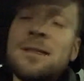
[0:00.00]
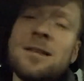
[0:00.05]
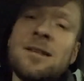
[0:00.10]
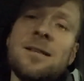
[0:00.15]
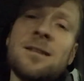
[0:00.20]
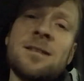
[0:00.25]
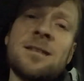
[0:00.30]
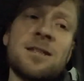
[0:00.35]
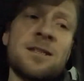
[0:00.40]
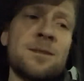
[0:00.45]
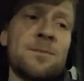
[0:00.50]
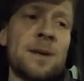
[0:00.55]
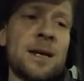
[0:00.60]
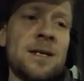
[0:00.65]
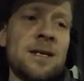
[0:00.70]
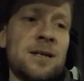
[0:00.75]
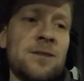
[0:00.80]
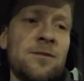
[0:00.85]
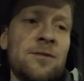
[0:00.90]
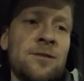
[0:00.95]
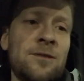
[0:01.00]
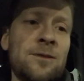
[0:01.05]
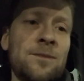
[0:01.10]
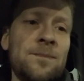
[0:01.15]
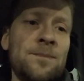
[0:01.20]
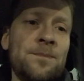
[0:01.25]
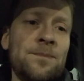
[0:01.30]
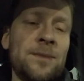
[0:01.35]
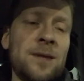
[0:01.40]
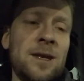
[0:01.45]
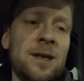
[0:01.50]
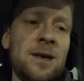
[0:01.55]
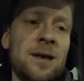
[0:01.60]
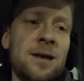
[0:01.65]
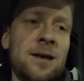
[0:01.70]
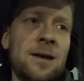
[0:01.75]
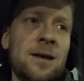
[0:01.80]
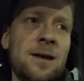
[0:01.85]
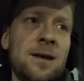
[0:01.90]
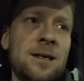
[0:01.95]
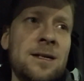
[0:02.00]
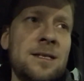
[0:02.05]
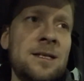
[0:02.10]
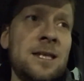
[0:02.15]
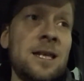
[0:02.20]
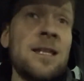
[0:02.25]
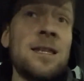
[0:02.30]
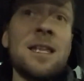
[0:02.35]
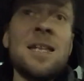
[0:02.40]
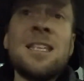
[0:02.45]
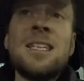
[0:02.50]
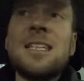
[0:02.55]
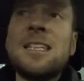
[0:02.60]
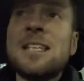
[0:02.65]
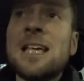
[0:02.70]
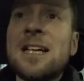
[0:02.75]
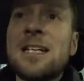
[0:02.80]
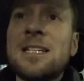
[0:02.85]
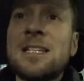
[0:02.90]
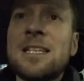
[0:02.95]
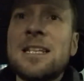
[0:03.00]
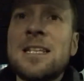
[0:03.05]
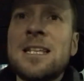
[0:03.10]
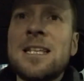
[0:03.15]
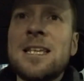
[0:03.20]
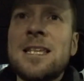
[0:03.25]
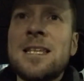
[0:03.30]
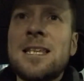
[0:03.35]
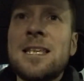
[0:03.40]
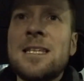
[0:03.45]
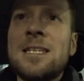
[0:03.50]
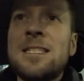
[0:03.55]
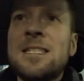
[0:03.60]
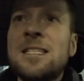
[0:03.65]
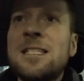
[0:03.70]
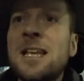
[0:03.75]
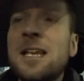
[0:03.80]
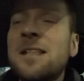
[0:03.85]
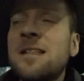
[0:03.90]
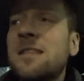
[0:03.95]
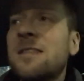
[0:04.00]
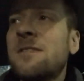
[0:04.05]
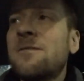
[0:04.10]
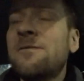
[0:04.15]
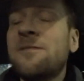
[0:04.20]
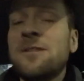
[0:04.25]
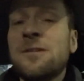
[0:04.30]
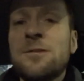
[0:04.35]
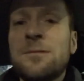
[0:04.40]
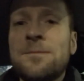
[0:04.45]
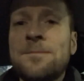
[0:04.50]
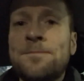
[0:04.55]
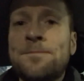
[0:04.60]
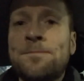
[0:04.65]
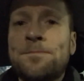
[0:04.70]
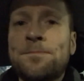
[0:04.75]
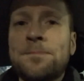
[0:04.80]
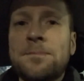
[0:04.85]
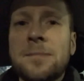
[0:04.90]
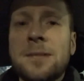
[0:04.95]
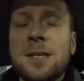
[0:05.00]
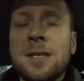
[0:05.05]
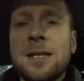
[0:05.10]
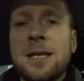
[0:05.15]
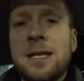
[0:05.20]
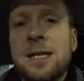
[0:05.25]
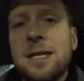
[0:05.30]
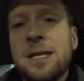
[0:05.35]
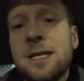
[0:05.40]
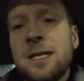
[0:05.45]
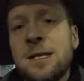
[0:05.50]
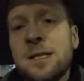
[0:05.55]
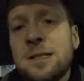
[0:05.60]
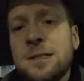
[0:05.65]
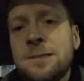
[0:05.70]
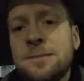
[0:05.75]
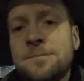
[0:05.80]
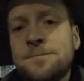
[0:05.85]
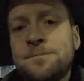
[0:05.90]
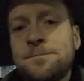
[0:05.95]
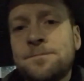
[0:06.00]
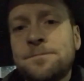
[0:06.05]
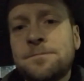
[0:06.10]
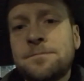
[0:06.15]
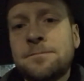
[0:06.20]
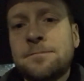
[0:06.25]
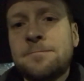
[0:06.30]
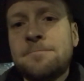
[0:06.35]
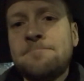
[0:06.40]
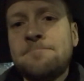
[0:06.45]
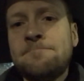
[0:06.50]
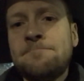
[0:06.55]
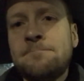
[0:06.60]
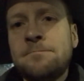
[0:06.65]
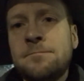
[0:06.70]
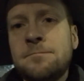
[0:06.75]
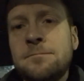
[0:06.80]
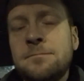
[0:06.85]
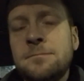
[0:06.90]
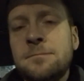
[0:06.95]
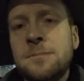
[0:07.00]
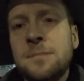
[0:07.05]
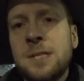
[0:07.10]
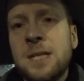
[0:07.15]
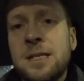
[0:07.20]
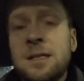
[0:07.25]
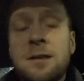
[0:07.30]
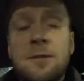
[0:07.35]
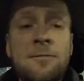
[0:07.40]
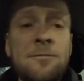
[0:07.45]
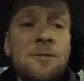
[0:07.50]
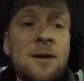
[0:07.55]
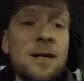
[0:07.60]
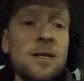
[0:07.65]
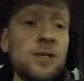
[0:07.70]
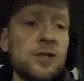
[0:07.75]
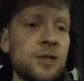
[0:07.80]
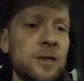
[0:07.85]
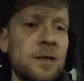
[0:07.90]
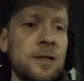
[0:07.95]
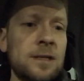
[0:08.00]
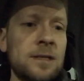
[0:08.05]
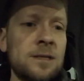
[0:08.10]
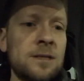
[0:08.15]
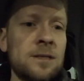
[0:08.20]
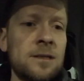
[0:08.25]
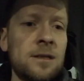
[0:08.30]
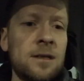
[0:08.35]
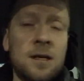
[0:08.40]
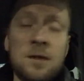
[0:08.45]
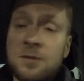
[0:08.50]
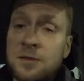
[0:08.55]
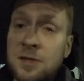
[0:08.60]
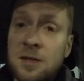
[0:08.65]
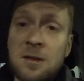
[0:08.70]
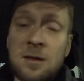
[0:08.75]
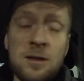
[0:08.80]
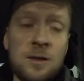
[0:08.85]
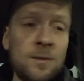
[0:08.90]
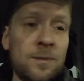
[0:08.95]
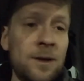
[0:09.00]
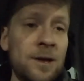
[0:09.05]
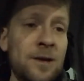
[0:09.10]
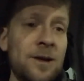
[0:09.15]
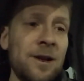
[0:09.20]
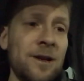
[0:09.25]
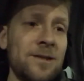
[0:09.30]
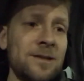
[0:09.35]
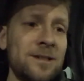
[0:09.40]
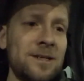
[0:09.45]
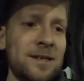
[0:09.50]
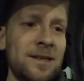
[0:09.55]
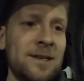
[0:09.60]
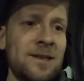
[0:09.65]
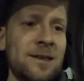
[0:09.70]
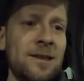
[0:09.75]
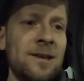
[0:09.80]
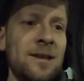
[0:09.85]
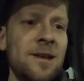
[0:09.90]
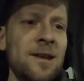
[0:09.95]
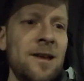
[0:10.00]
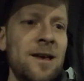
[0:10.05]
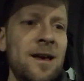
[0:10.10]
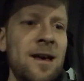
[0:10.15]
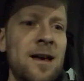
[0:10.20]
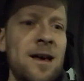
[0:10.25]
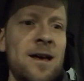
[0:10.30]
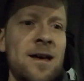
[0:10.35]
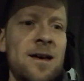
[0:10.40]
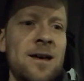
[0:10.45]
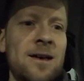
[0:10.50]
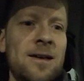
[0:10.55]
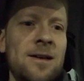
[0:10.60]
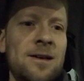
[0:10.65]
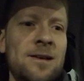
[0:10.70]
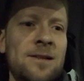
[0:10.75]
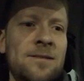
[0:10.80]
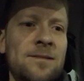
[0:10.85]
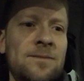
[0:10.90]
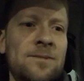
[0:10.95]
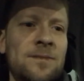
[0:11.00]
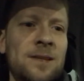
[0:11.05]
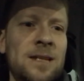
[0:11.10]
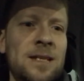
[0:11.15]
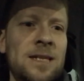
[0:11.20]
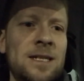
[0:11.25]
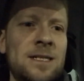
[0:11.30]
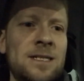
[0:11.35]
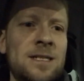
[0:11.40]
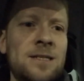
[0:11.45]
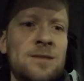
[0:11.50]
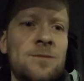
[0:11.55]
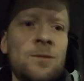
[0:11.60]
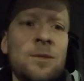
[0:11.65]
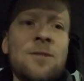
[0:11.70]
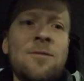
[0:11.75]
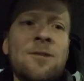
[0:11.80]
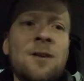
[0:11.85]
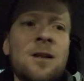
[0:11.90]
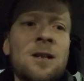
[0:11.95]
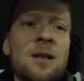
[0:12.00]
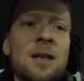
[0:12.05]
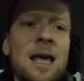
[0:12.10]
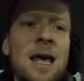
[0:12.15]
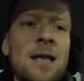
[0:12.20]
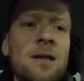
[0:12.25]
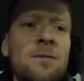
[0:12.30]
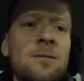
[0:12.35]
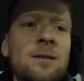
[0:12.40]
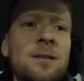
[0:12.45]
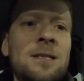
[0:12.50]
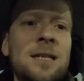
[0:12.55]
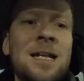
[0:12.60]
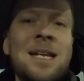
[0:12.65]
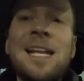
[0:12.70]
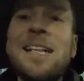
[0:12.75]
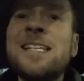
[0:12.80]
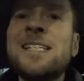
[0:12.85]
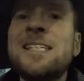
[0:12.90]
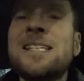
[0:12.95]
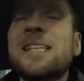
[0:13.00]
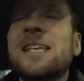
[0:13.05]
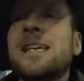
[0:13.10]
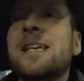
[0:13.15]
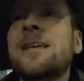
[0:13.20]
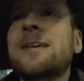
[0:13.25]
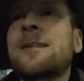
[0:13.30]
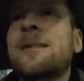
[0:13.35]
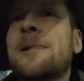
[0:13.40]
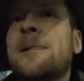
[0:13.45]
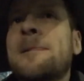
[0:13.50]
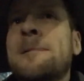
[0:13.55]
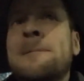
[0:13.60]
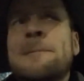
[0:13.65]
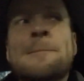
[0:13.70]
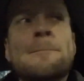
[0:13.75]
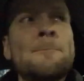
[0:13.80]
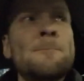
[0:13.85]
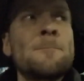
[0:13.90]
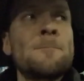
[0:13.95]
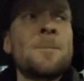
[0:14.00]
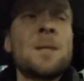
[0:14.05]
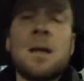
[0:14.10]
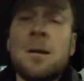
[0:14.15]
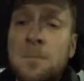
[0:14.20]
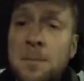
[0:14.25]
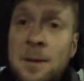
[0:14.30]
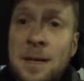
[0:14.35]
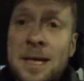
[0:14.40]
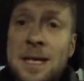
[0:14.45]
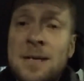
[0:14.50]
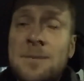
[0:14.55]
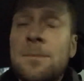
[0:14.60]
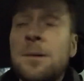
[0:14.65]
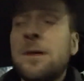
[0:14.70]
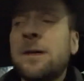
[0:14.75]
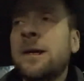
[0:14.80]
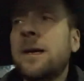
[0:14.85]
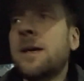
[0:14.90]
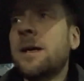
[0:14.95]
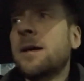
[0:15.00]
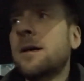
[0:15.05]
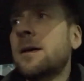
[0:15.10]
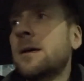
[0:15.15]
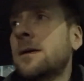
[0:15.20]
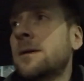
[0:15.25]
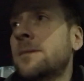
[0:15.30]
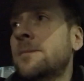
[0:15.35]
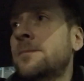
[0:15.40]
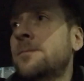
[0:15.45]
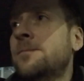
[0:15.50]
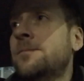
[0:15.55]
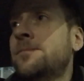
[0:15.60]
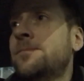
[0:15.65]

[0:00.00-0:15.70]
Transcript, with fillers: a, it's a Spanish film. Uh, th this is actually the, the sixth film in the um, in the franchise. I just got a couple of notes here, um, and it's we follow Count Daninsky, played by um,